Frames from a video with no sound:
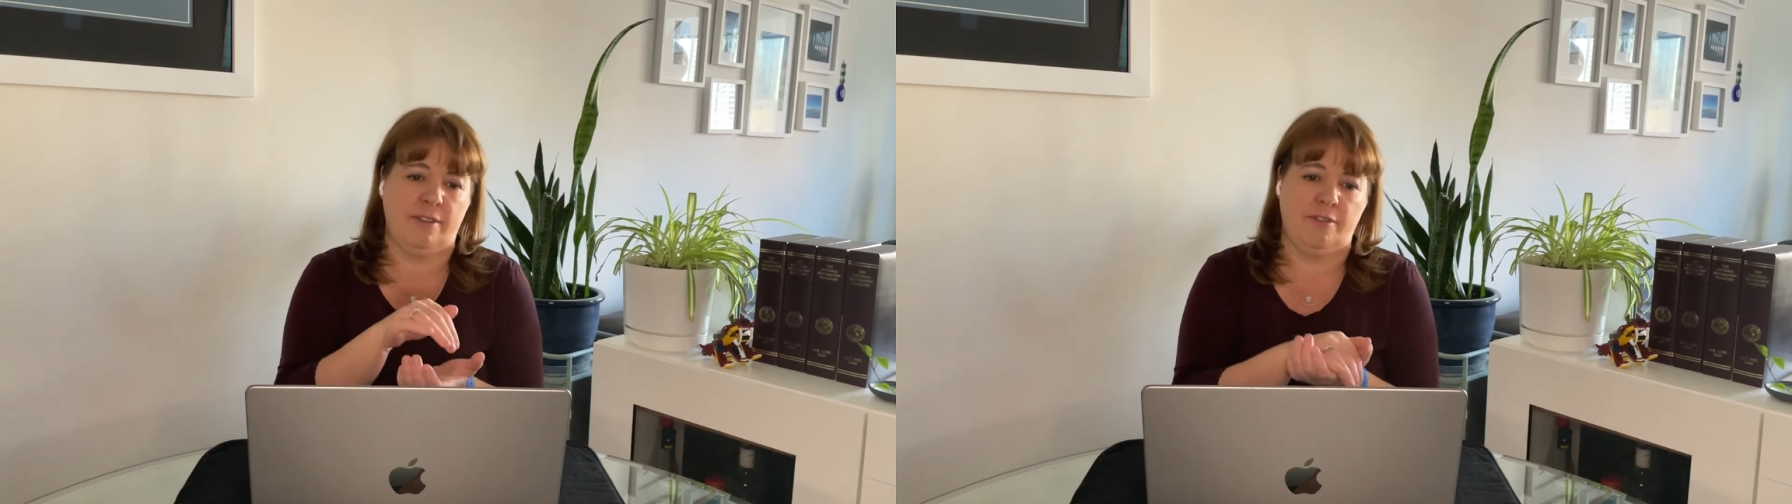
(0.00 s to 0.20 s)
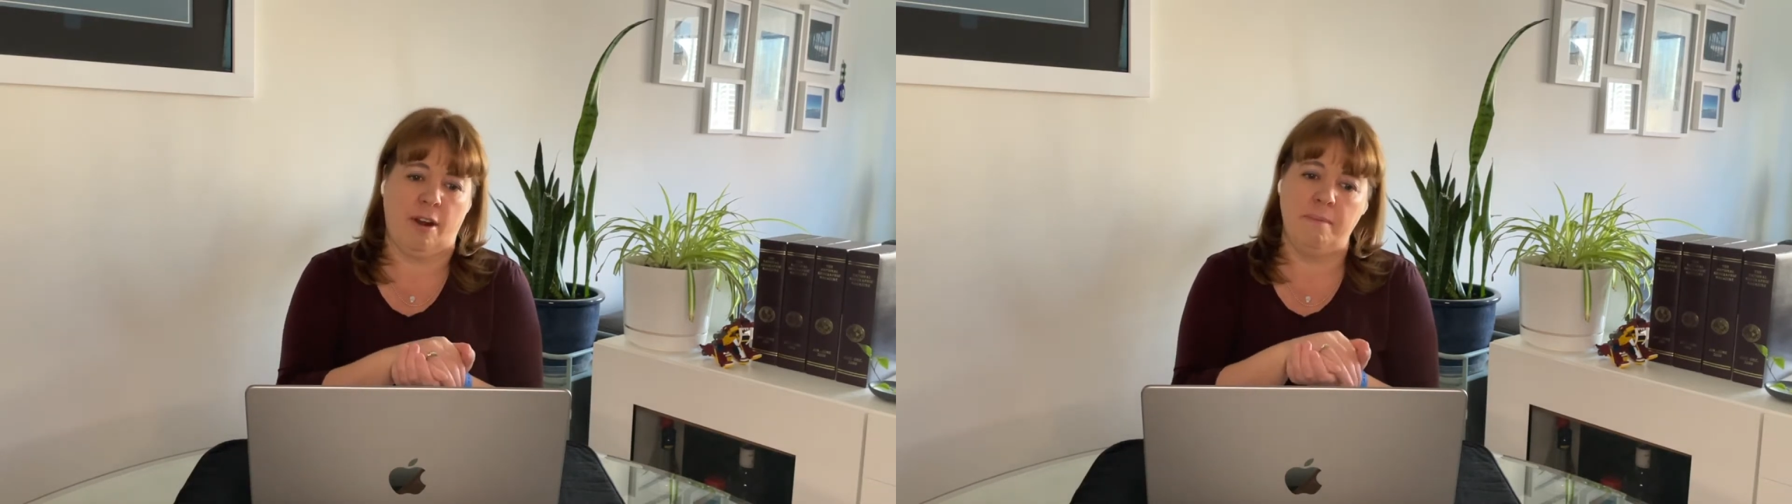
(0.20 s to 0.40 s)

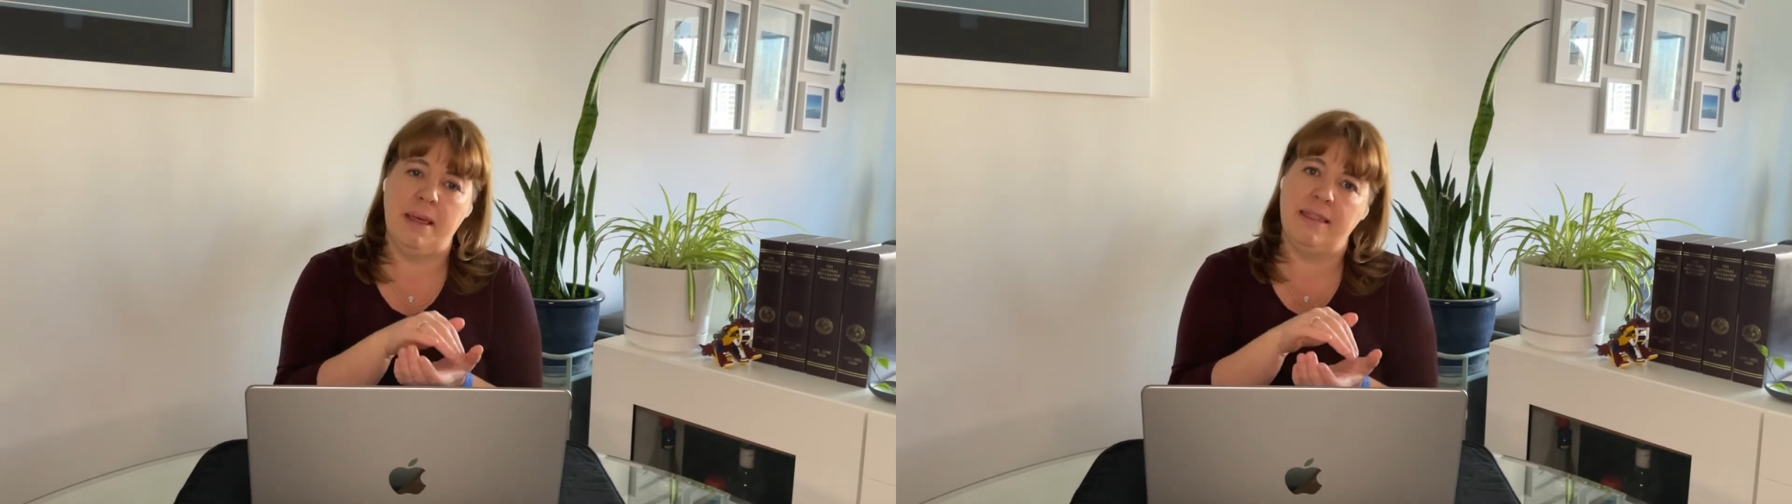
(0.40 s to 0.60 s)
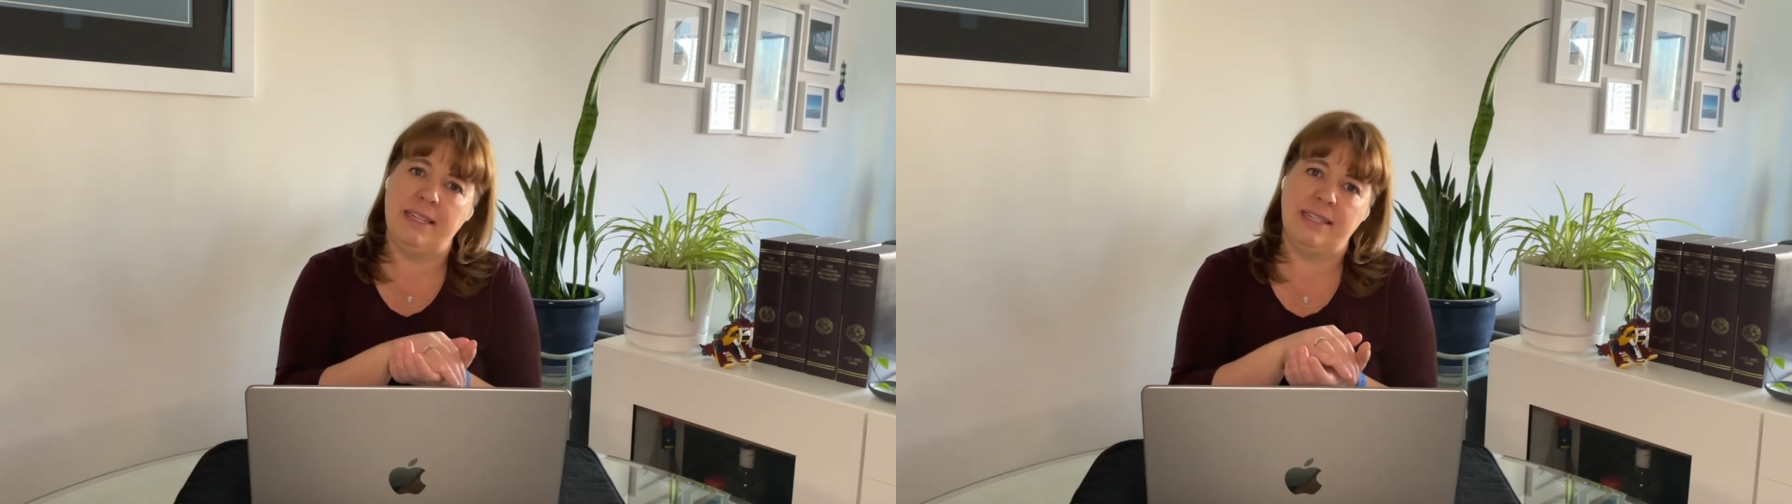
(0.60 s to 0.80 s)
from
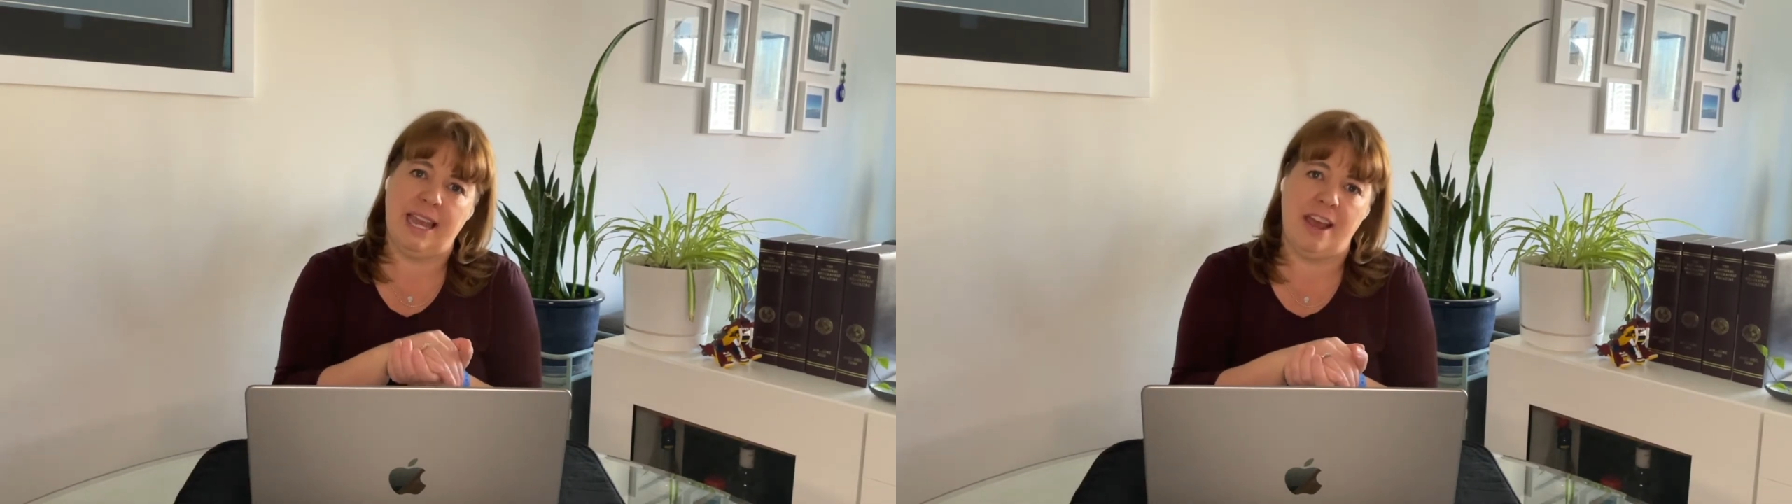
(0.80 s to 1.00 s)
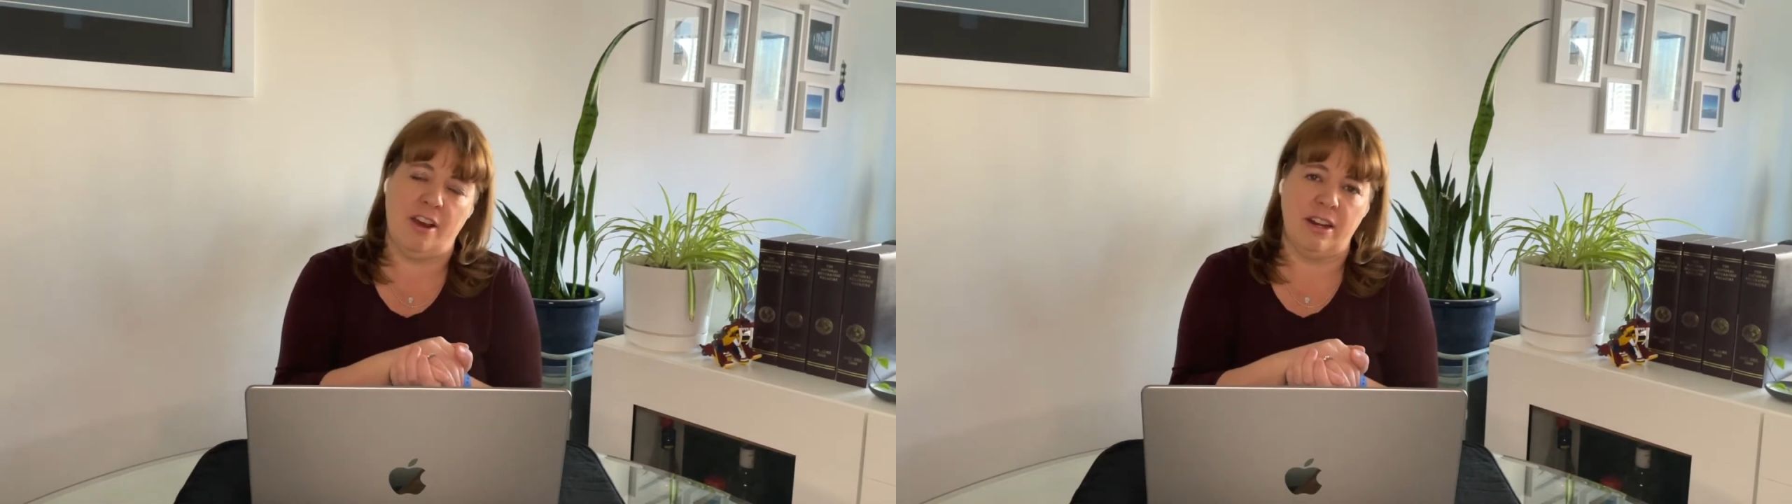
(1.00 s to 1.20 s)
this
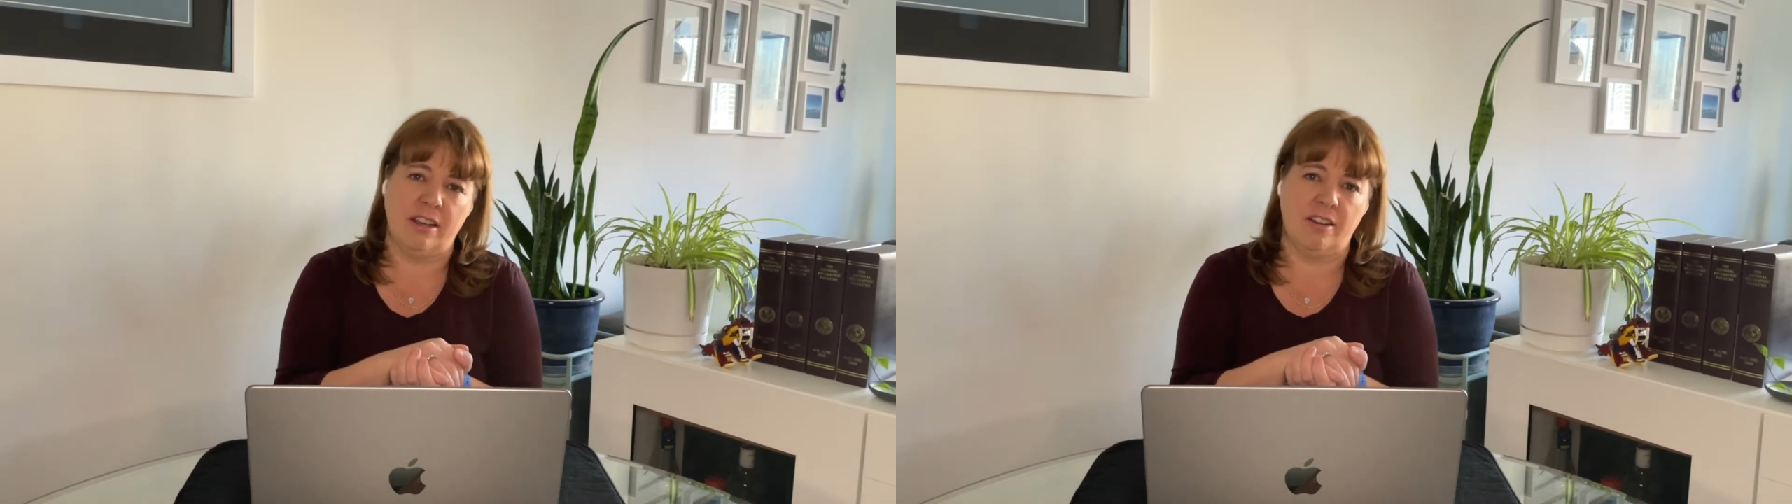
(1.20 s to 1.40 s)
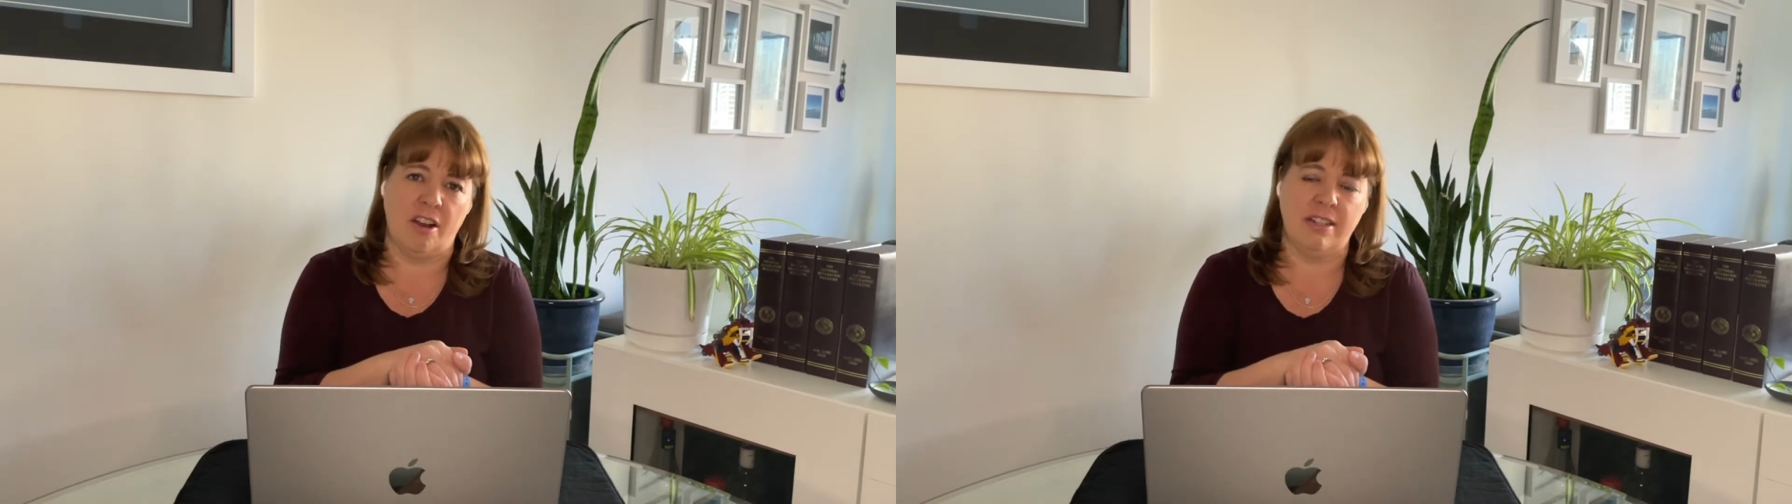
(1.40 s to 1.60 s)

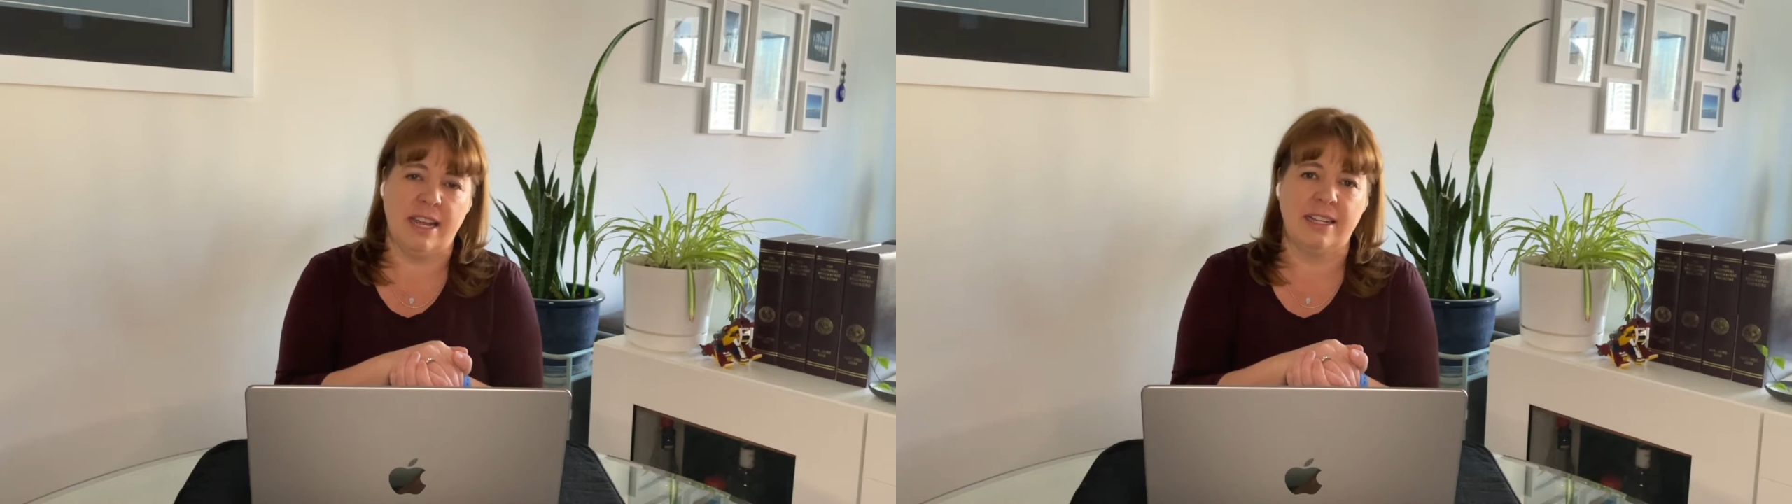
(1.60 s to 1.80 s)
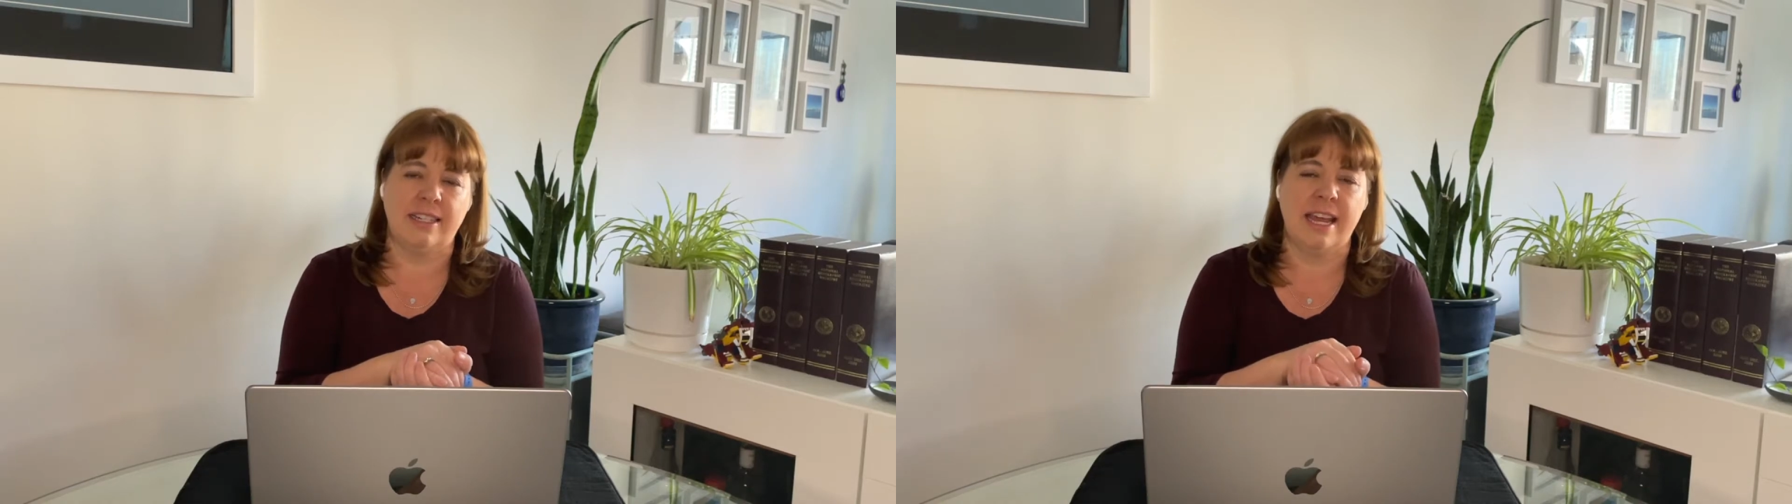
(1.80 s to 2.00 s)
chaotic
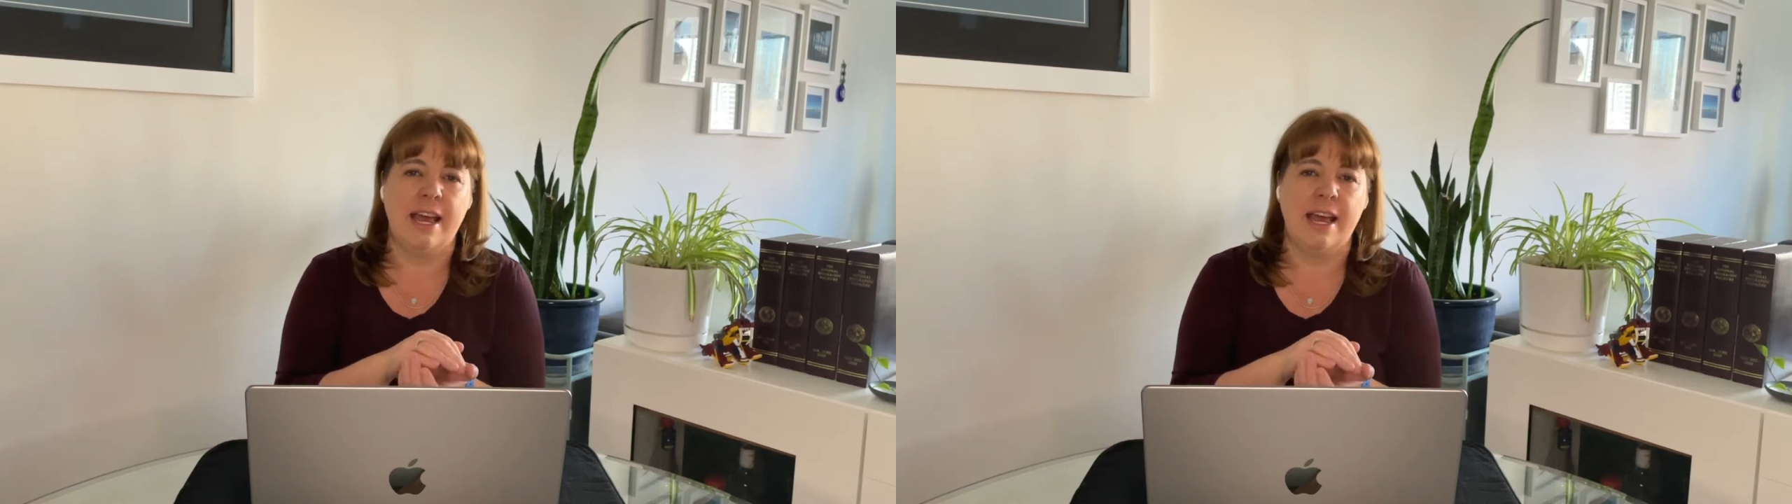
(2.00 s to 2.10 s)
context,